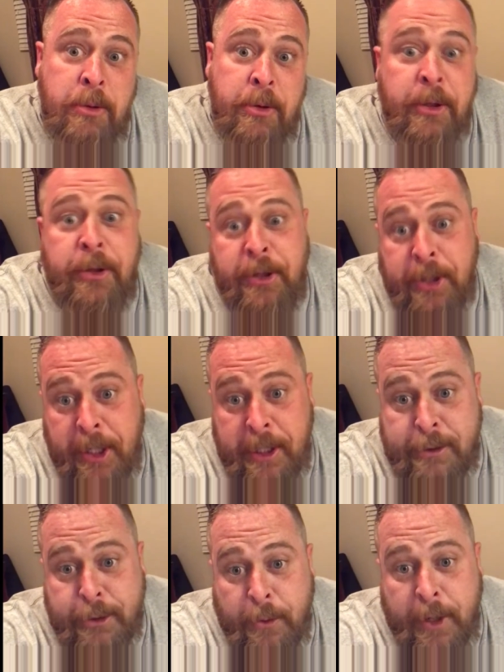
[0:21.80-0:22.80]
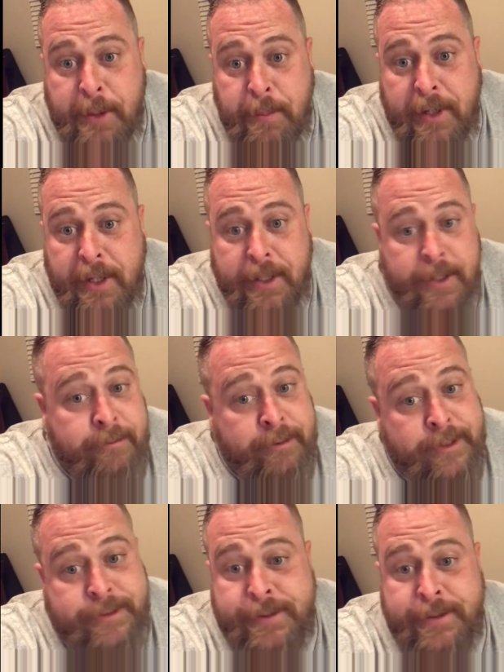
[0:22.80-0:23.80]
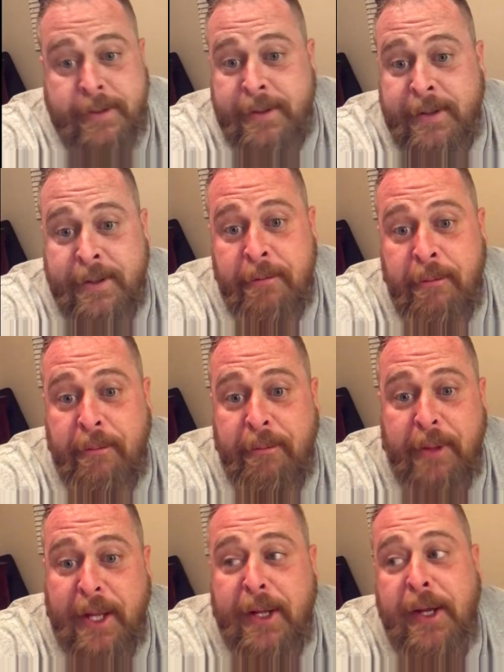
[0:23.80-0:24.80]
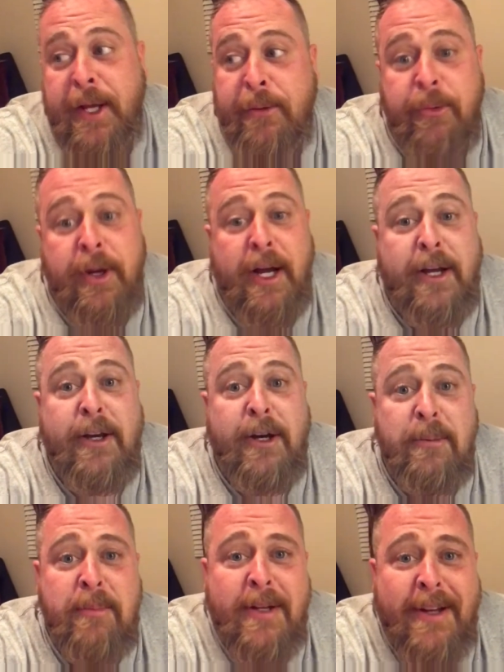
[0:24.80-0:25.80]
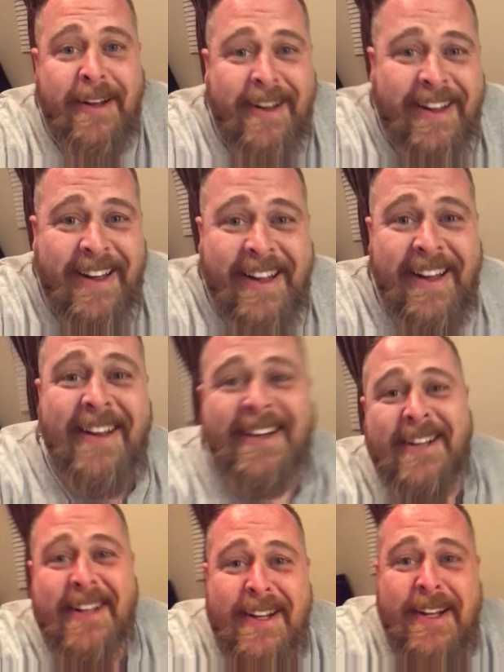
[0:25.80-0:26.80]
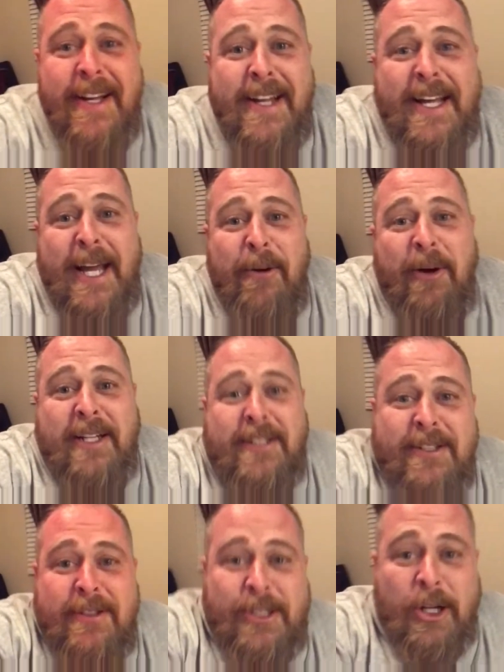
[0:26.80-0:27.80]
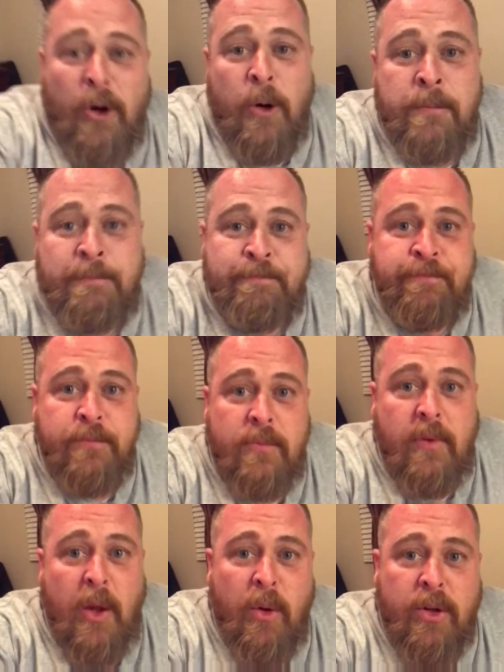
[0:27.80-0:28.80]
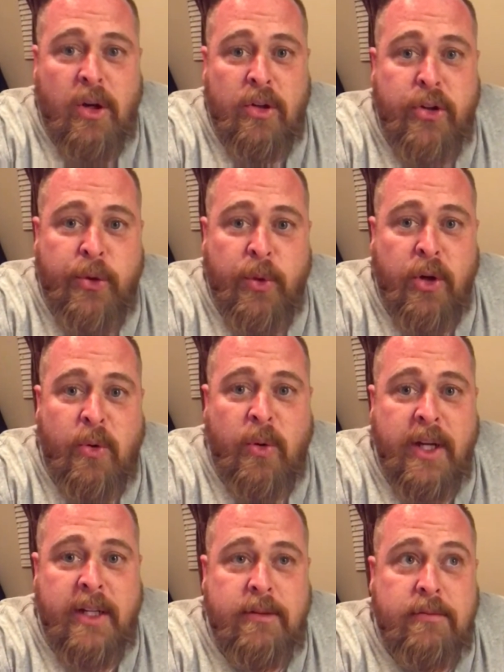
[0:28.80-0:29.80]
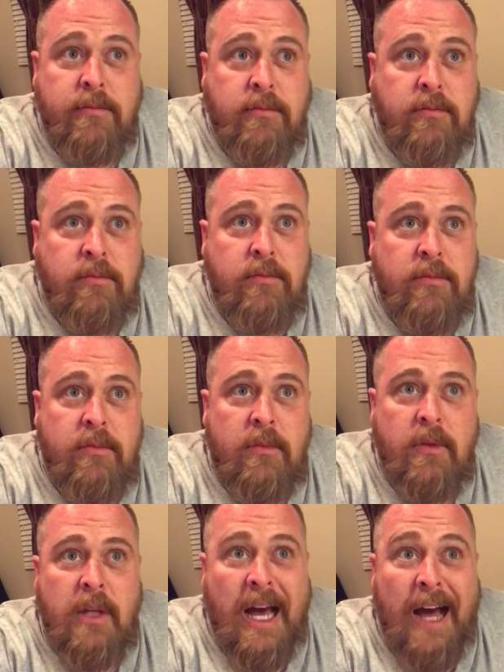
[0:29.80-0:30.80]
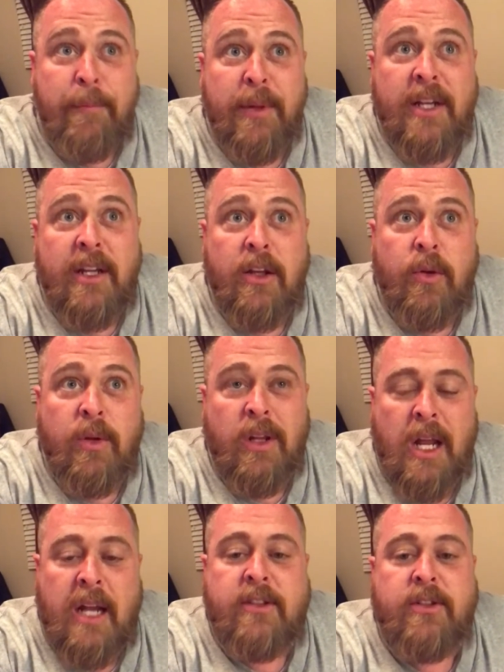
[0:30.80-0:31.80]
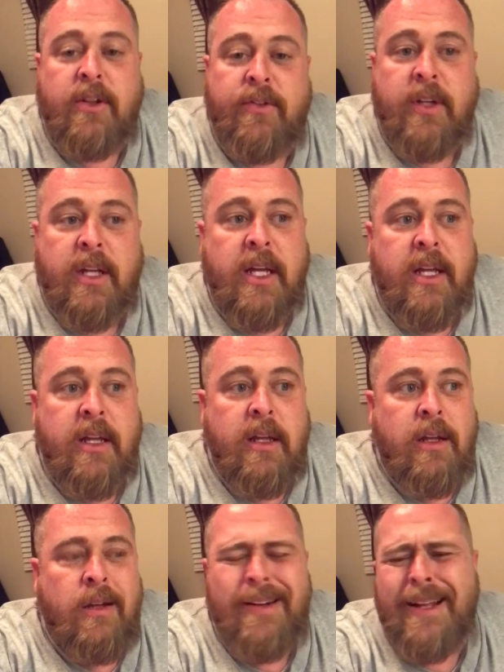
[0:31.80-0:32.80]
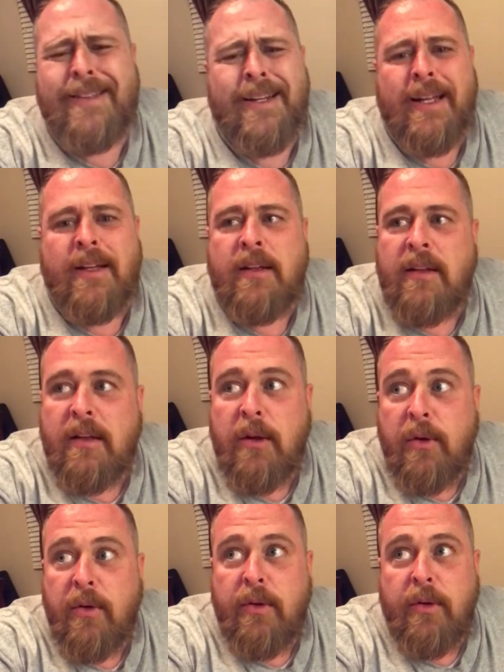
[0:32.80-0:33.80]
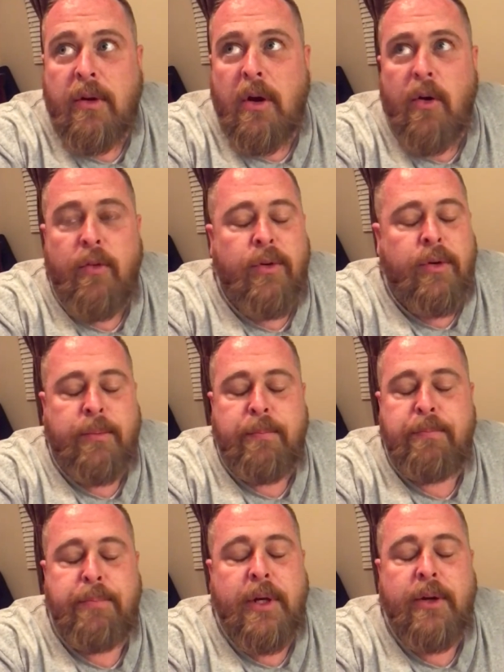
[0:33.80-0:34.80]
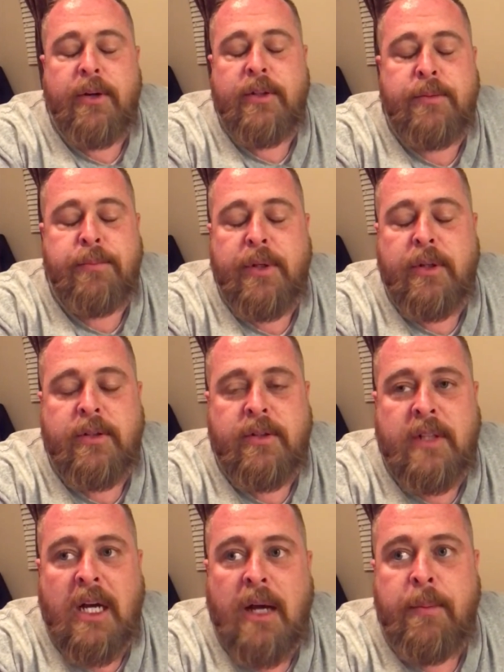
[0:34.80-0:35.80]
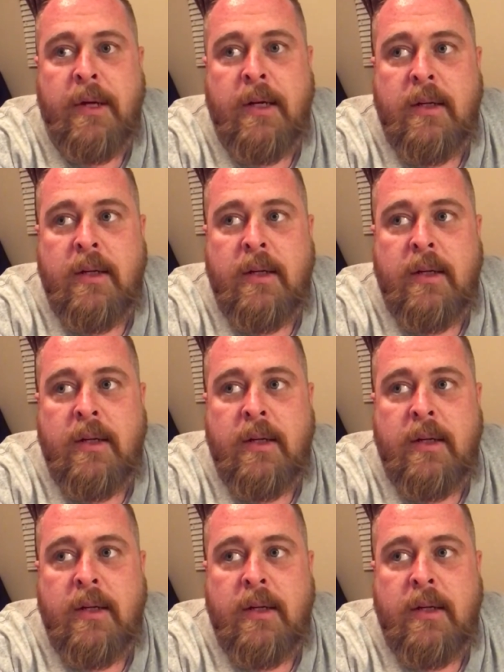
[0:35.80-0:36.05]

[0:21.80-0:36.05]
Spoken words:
Then did the HOA meeting, which they hate when I come. Anyways, so I want to talk to you real quick. I've been dealing with a lot of stuff today. Not today. Over periods and periods of time.